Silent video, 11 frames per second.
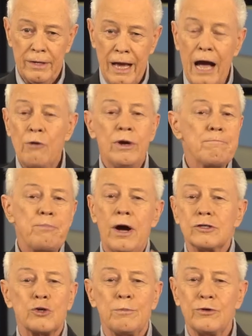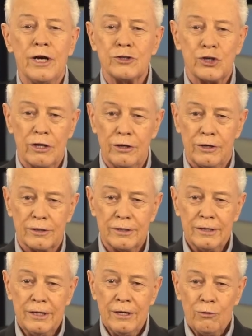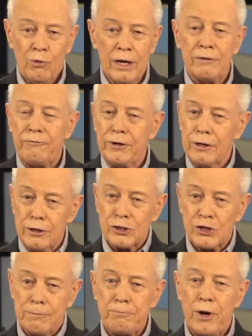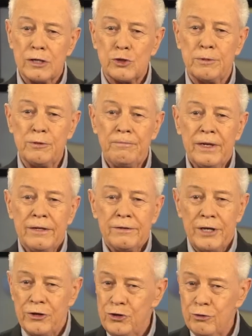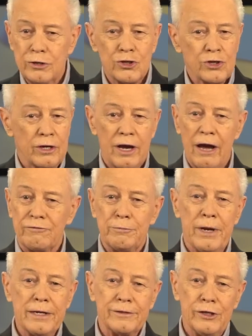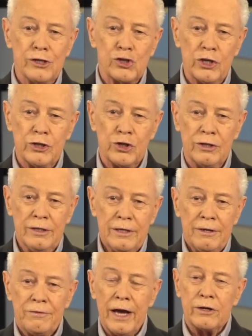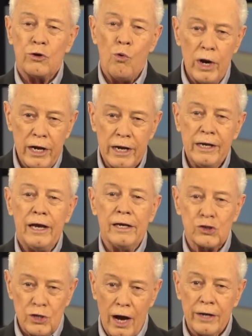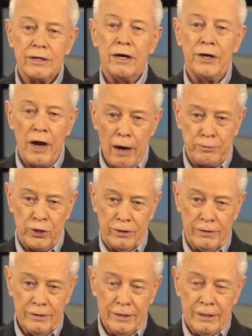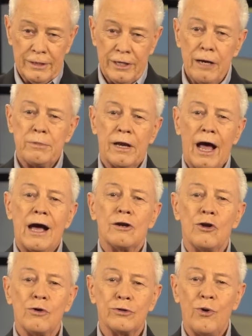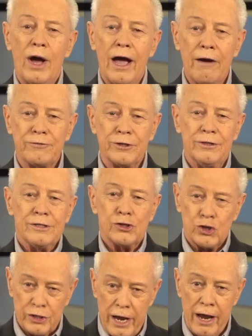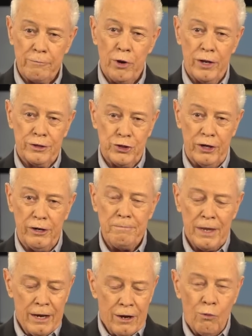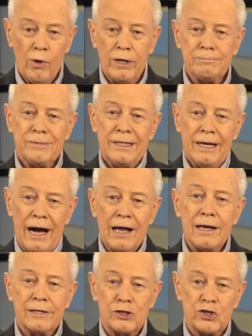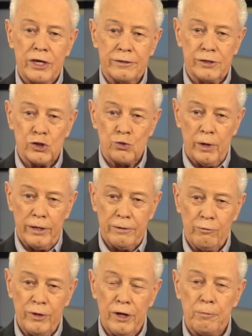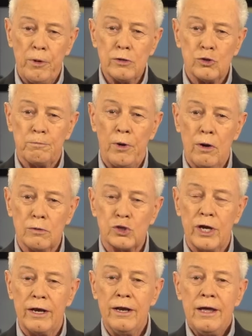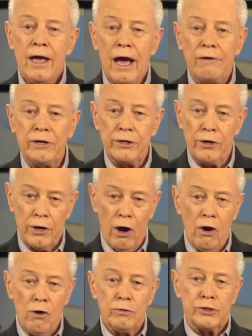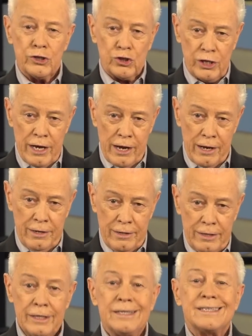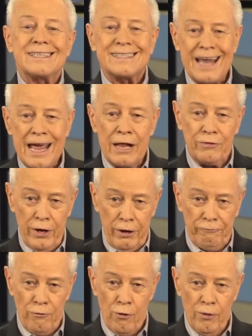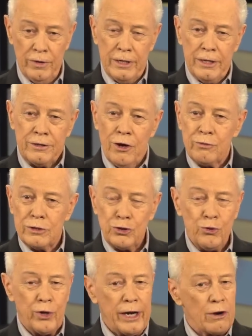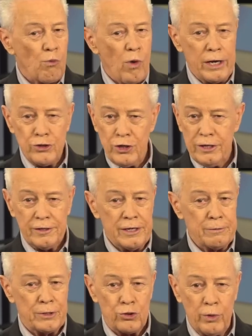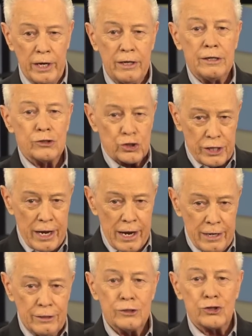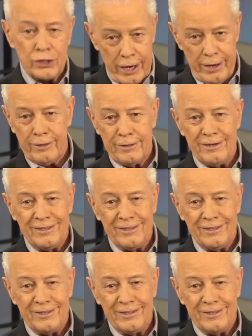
How impossible does it look? Well, if it looks impossible, then you're just going to have to make the decision that quitting is not an option. Yeah, but how long do I have to stand, Brother Jerry? Well, I like to say it this way when the Apostle Paul said, having done all to stand, stand therefore, notice you can't wedge anything between stand, stand.